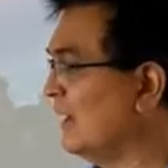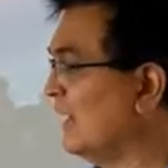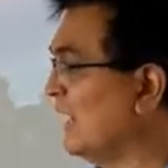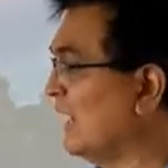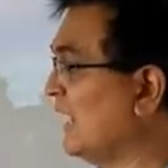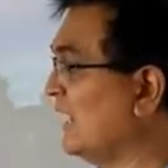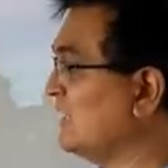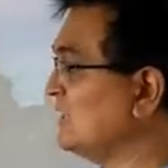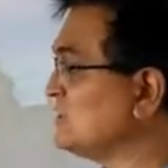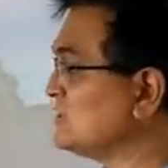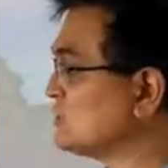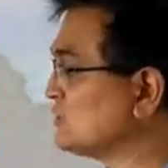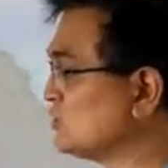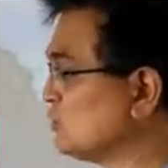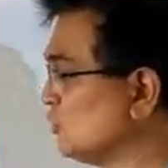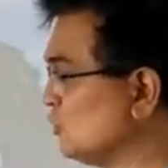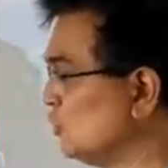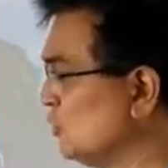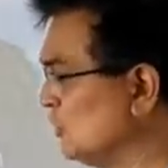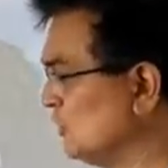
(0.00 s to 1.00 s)
and
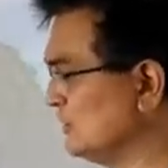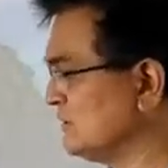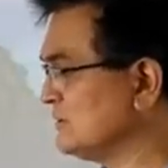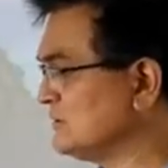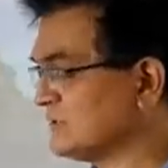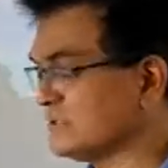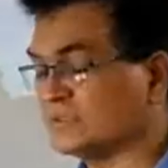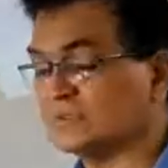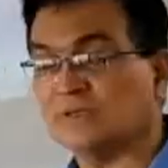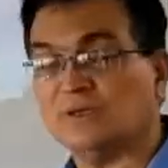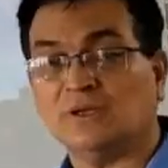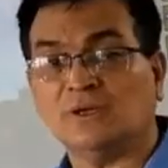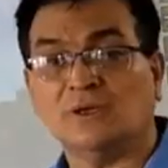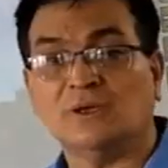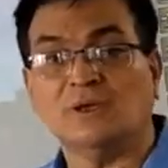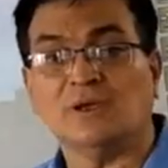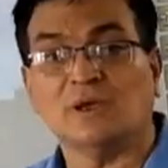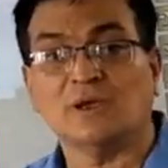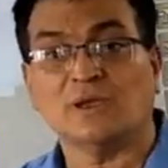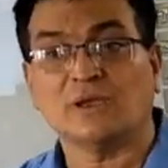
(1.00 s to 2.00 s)
students
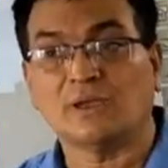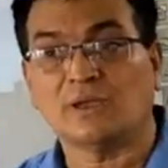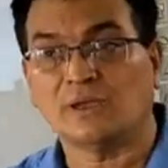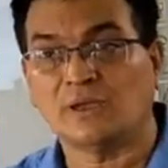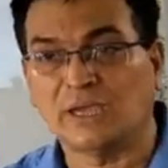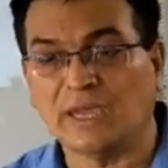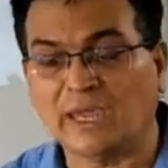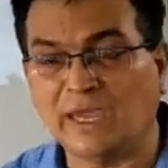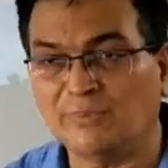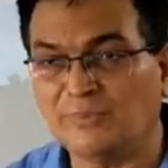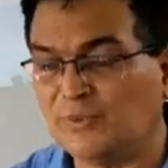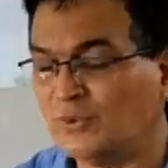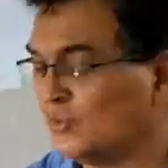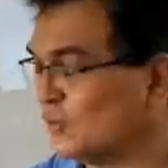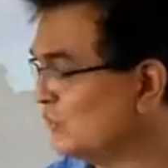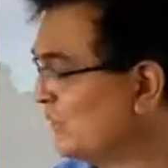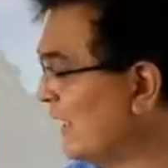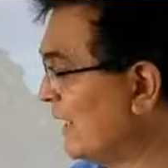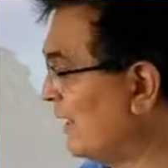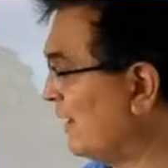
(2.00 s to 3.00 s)
came to
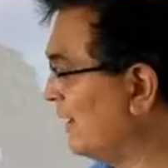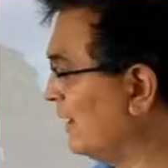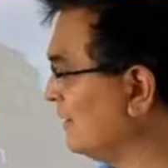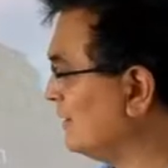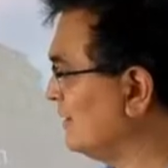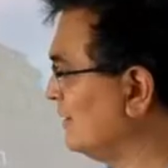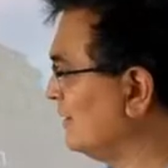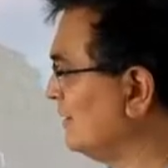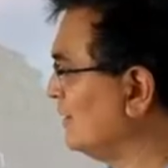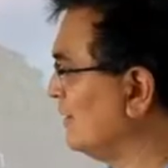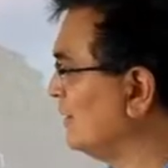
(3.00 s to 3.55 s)
know that